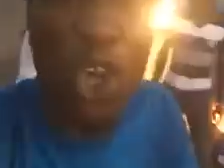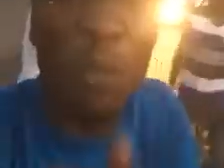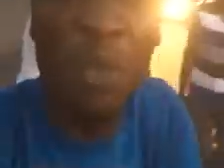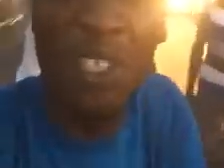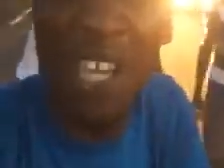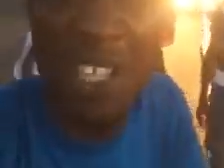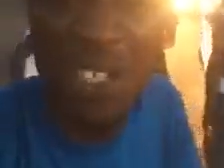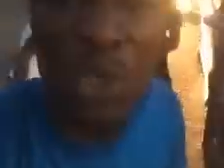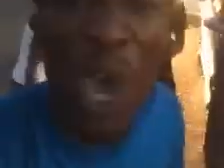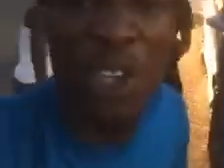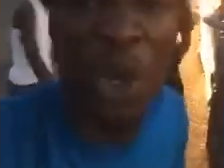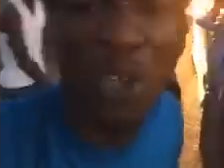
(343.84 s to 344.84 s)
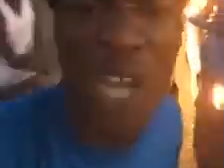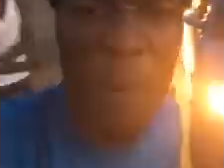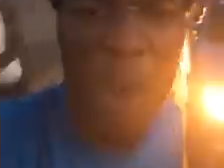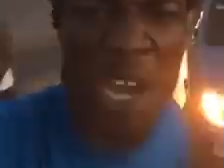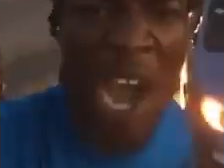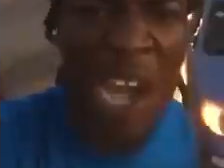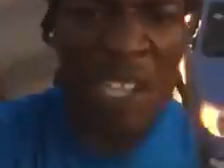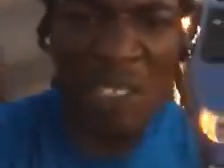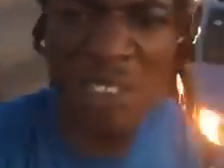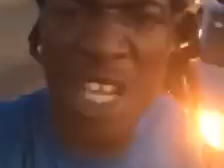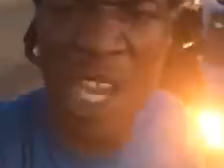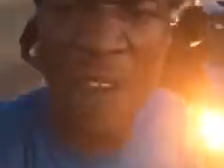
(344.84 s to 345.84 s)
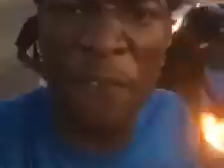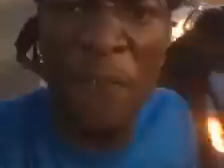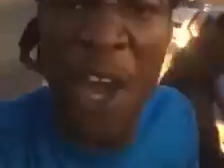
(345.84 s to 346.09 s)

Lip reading: of storage buildings. You are talking about cars. Nigga,